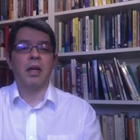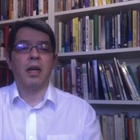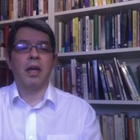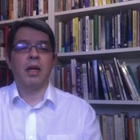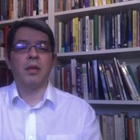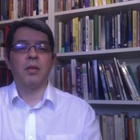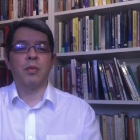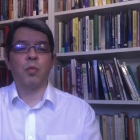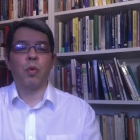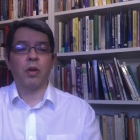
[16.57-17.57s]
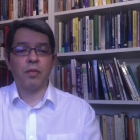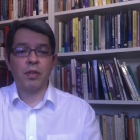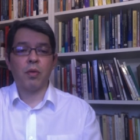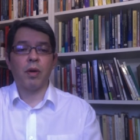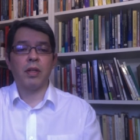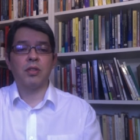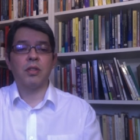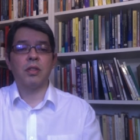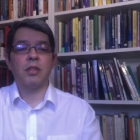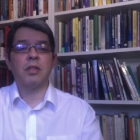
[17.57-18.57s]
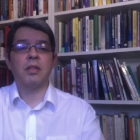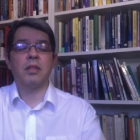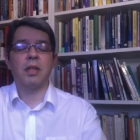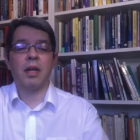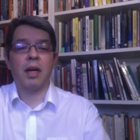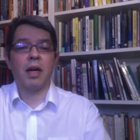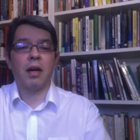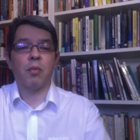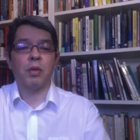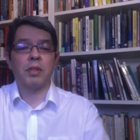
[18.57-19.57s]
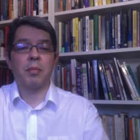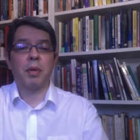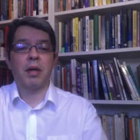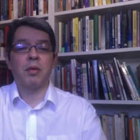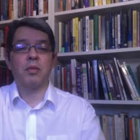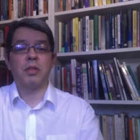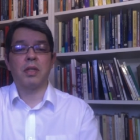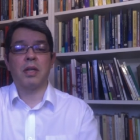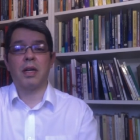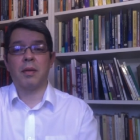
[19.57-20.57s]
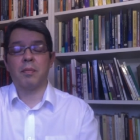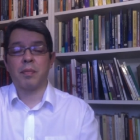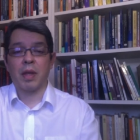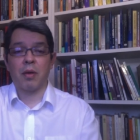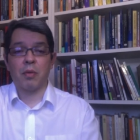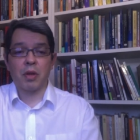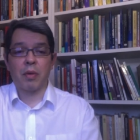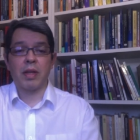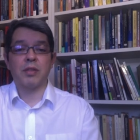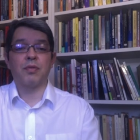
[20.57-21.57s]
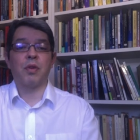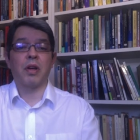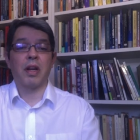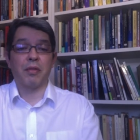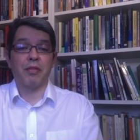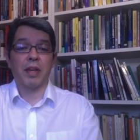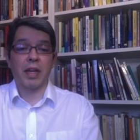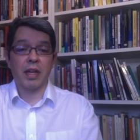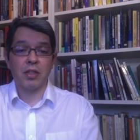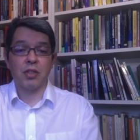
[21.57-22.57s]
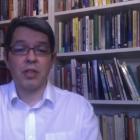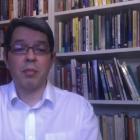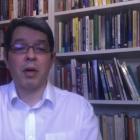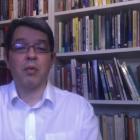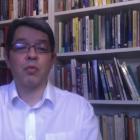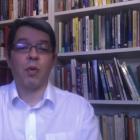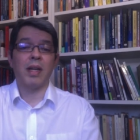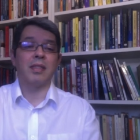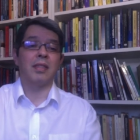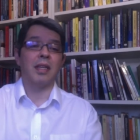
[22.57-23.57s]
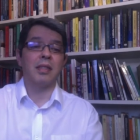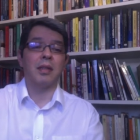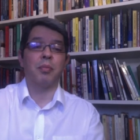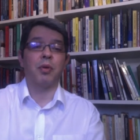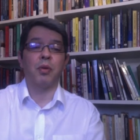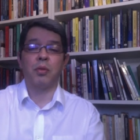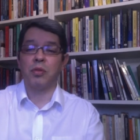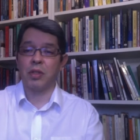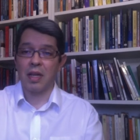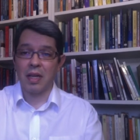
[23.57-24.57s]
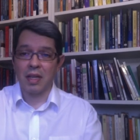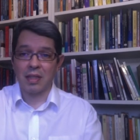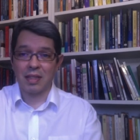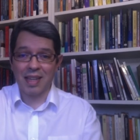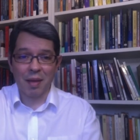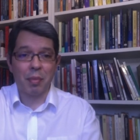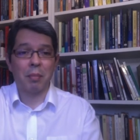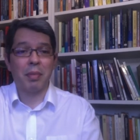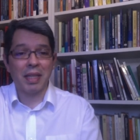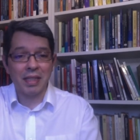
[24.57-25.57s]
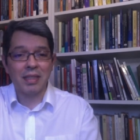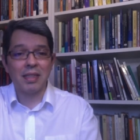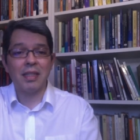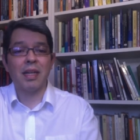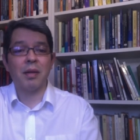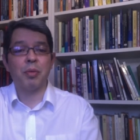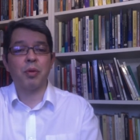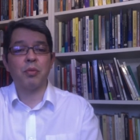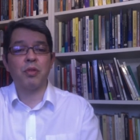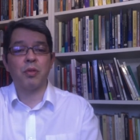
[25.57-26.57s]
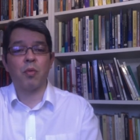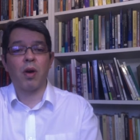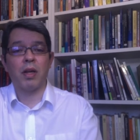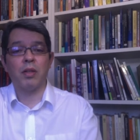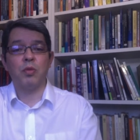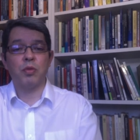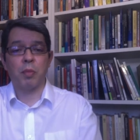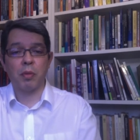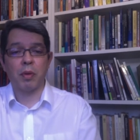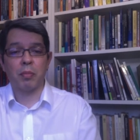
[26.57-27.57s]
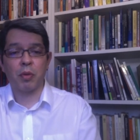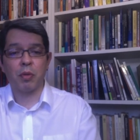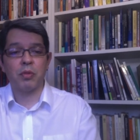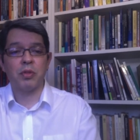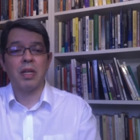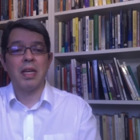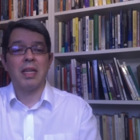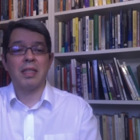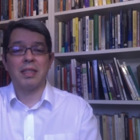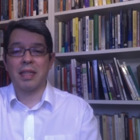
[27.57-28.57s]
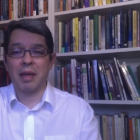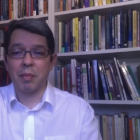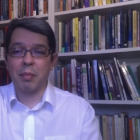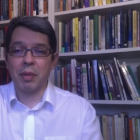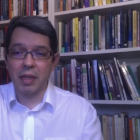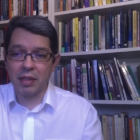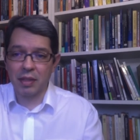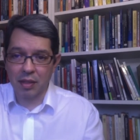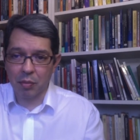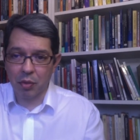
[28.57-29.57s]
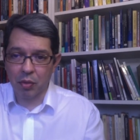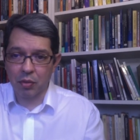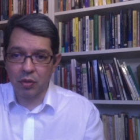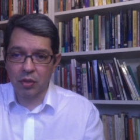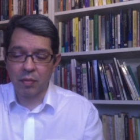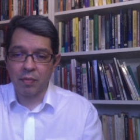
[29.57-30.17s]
And one of the questions was about a request for clarification about why Sen's approach is the capability approach and why Nussbaum approach is the capabilities approach.